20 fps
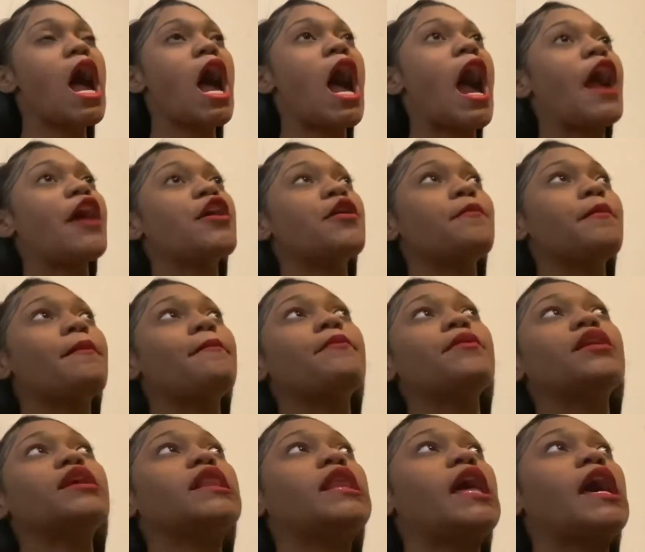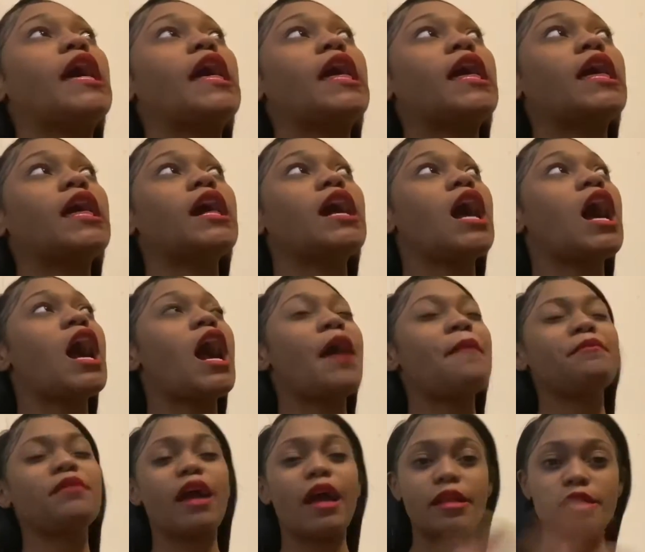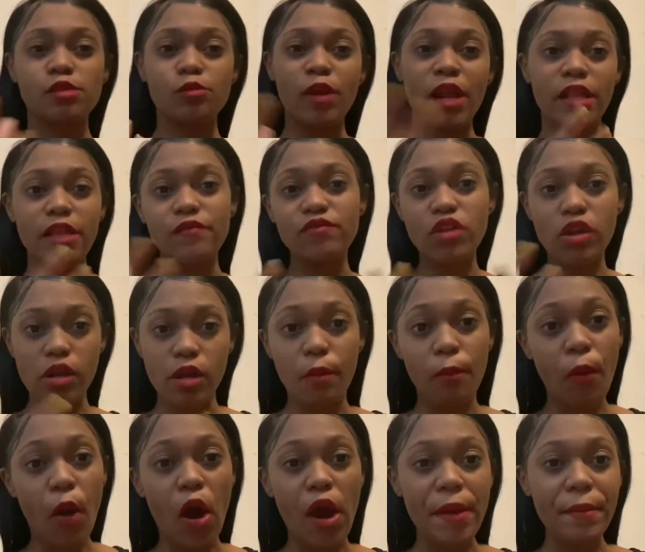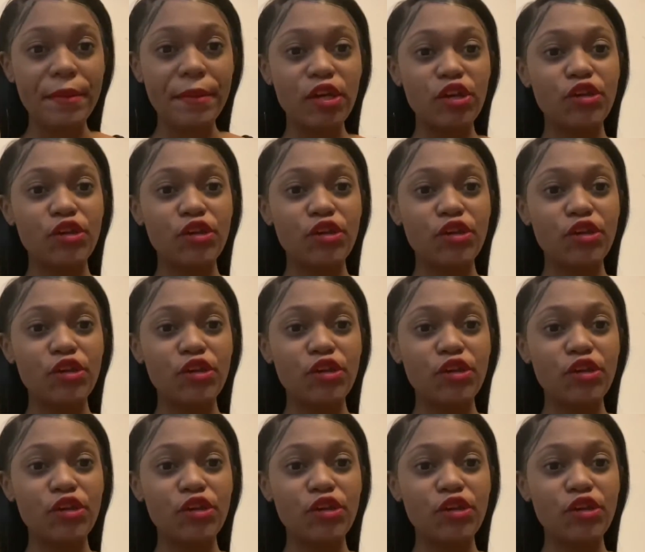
I remember like I'm that's when I lived in an apartment,